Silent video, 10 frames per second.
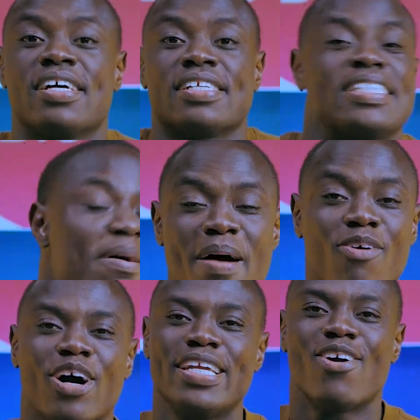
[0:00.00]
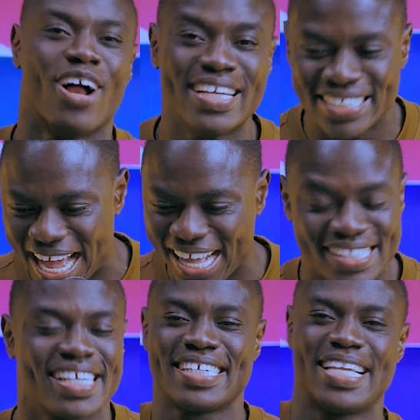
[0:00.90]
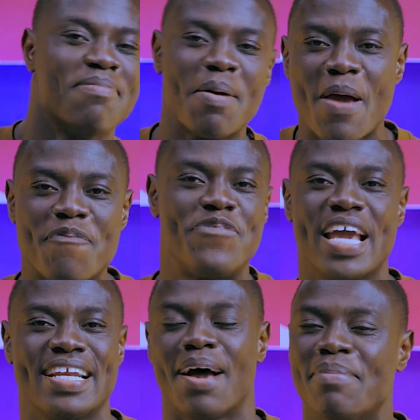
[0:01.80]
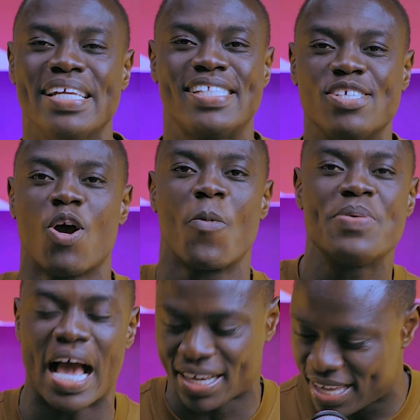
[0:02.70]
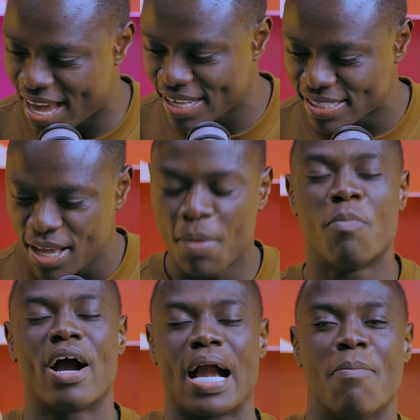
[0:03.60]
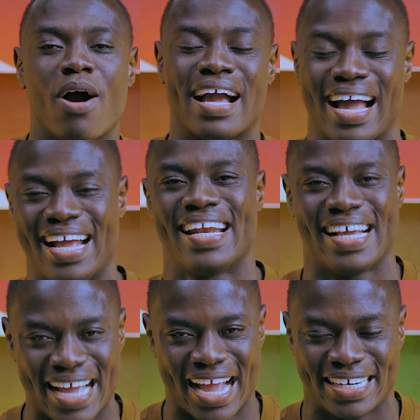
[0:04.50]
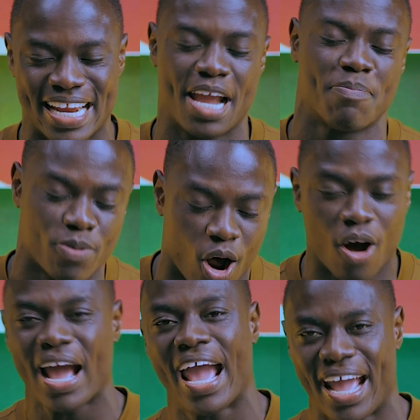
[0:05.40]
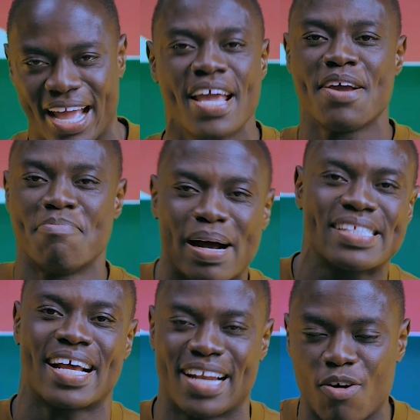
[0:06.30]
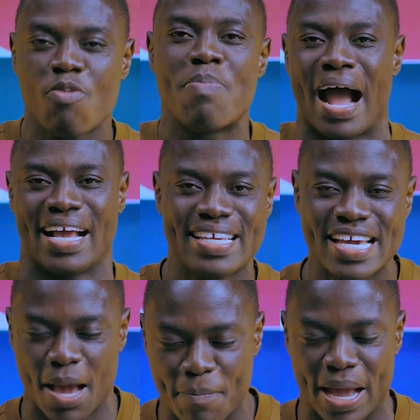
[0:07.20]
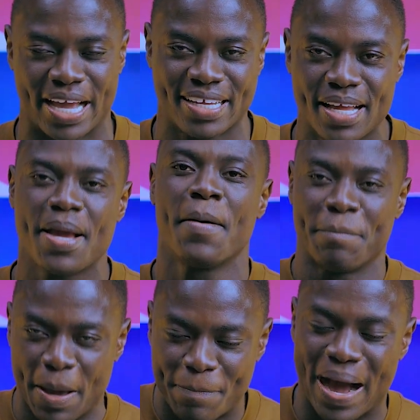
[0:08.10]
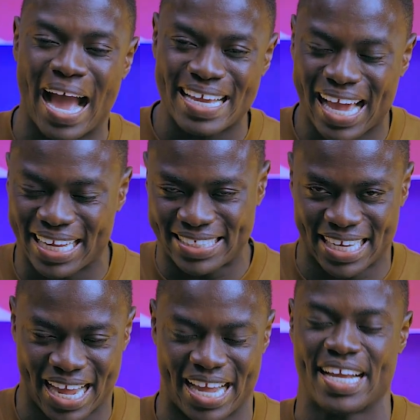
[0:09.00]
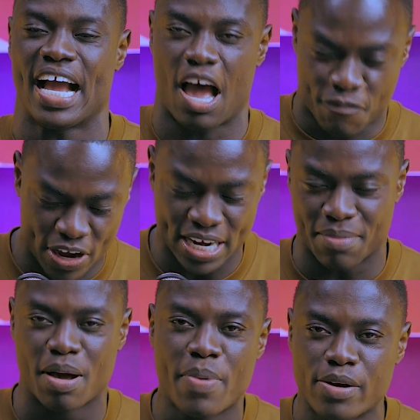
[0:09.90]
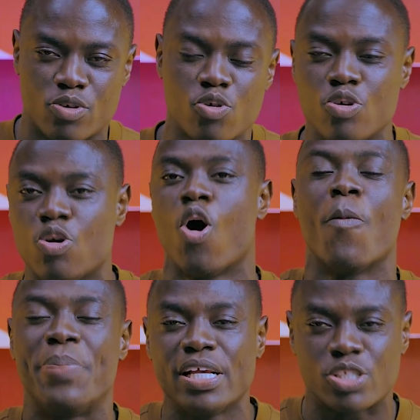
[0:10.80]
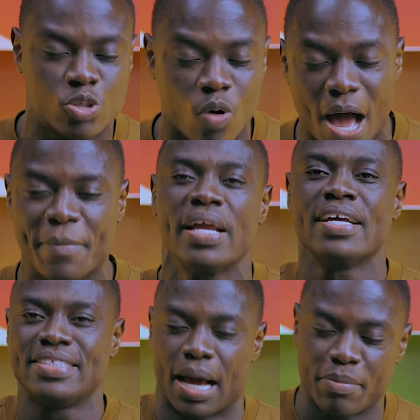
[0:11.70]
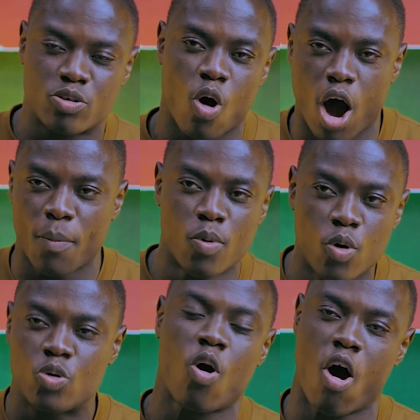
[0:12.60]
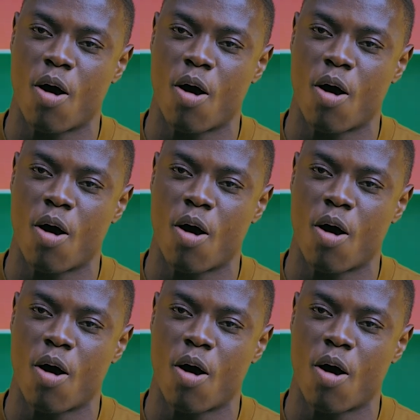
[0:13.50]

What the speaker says: Sarkodie holidays. Then maybe fear na minti obi a case. Boga ene ye den bro. Hey, masa na uba ye be. Me ba ye nche. Afe na mebe dru no bin swam na me come.